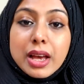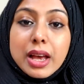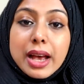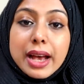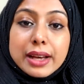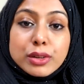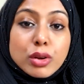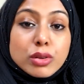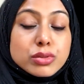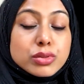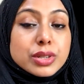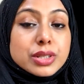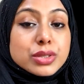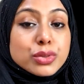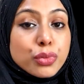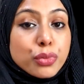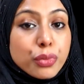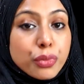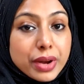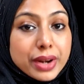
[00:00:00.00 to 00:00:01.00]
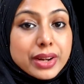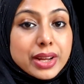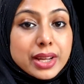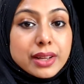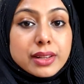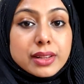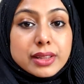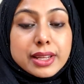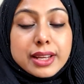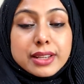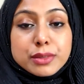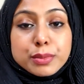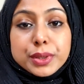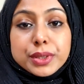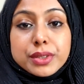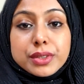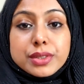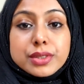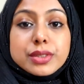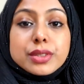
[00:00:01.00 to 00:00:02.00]
And also, it's very healthy as per the
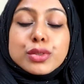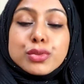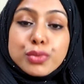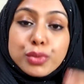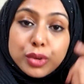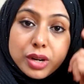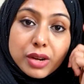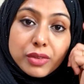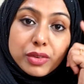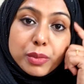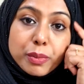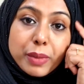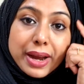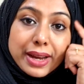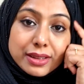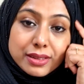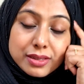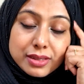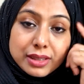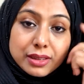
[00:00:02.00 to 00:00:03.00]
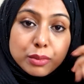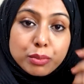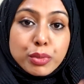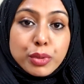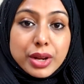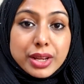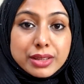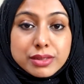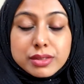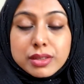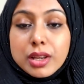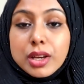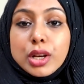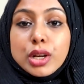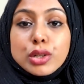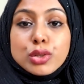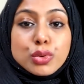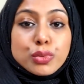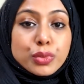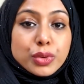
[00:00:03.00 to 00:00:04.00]
research for our minds and the brains
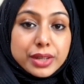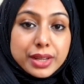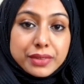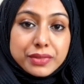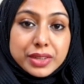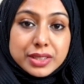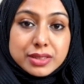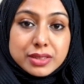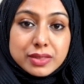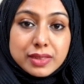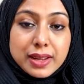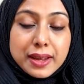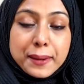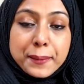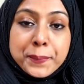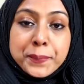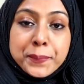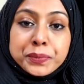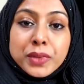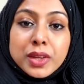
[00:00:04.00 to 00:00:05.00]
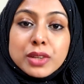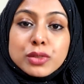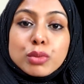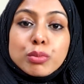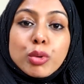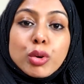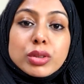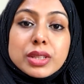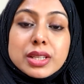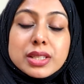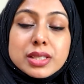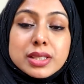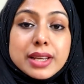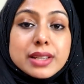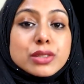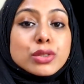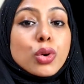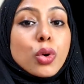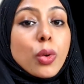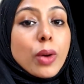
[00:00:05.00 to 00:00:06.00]
to work effectively. So, both these
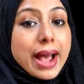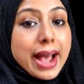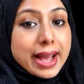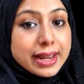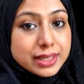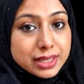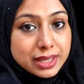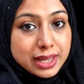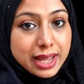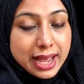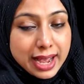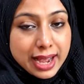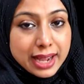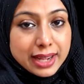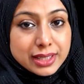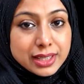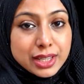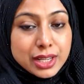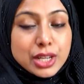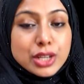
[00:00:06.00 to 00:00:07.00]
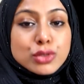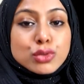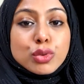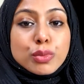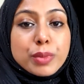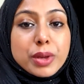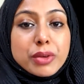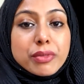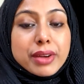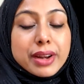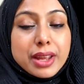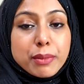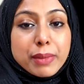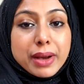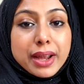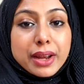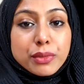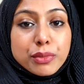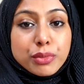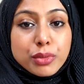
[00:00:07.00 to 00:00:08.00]
things go hand in hand. So, be very
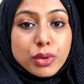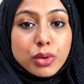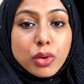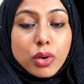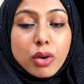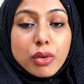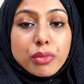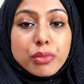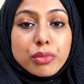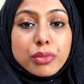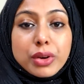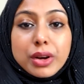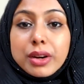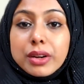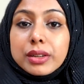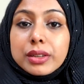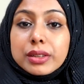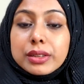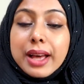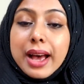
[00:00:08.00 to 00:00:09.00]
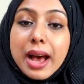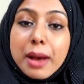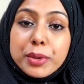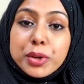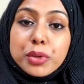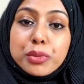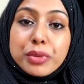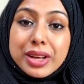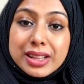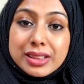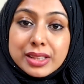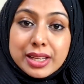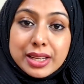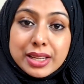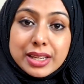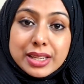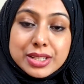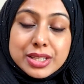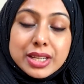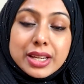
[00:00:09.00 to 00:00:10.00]
mindful of uh, the habit of healthy
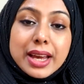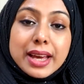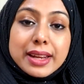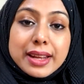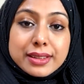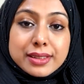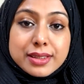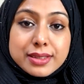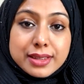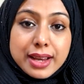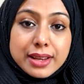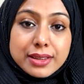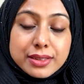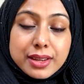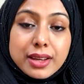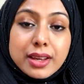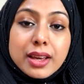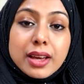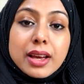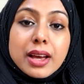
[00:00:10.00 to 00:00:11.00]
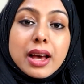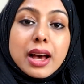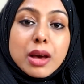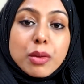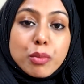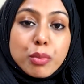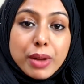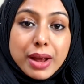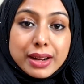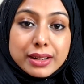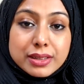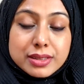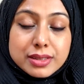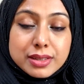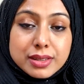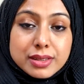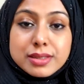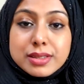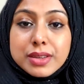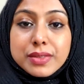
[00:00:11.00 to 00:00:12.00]
eating and exercising and practice
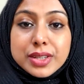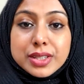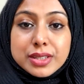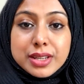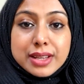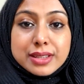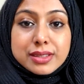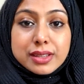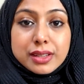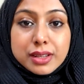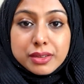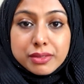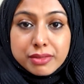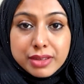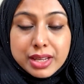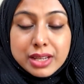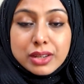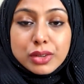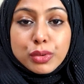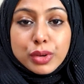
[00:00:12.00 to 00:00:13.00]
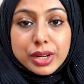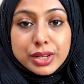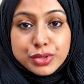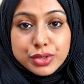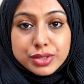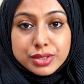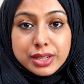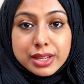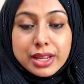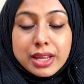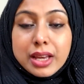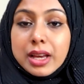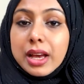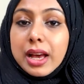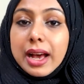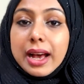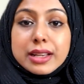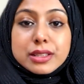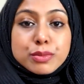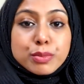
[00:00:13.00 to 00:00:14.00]
it seven days in a week religiously
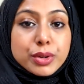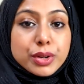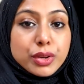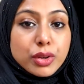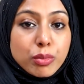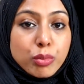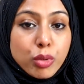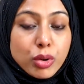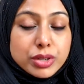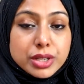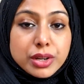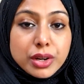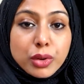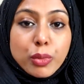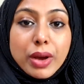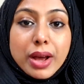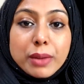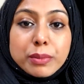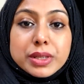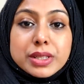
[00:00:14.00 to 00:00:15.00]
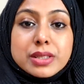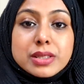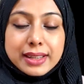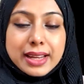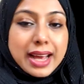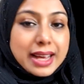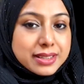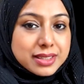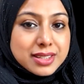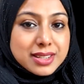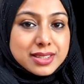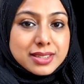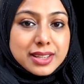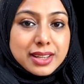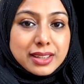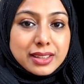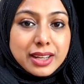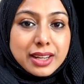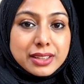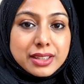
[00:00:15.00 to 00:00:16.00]
as per your body requirements. As it is
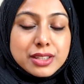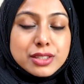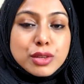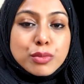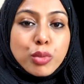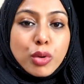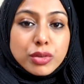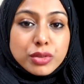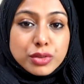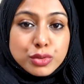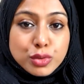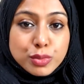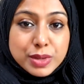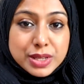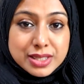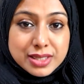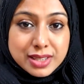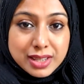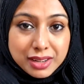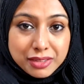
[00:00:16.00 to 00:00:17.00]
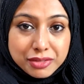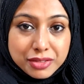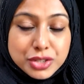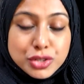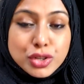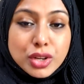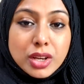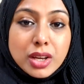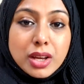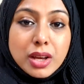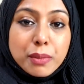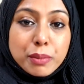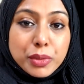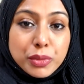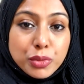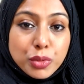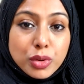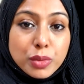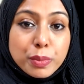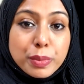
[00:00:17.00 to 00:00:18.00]
said, that it's important to be selfish
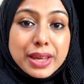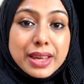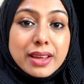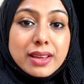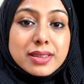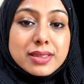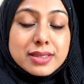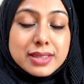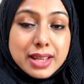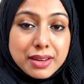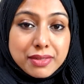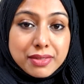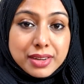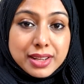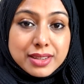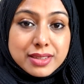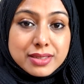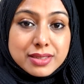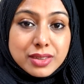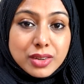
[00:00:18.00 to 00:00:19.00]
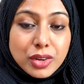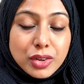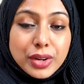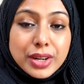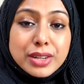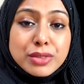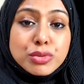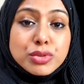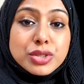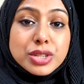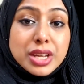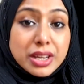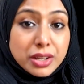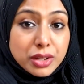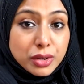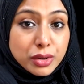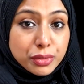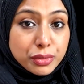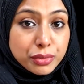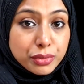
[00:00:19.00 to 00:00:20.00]
before being selfless. Alright, so take
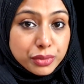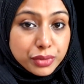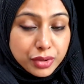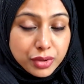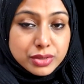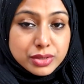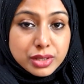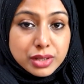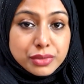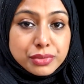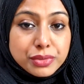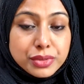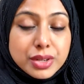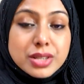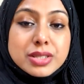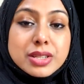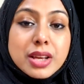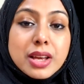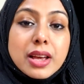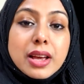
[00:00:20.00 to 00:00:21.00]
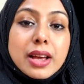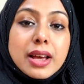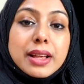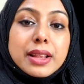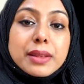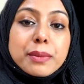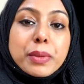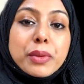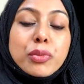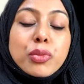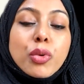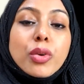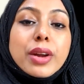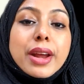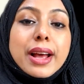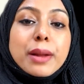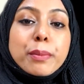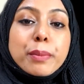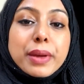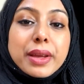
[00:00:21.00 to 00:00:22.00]
care of yourself first before
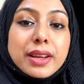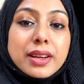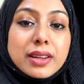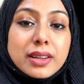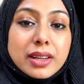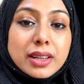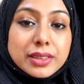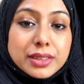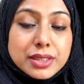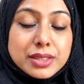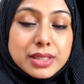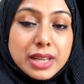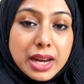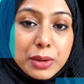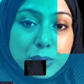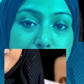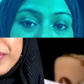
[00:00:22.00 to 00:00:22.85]
helping others out.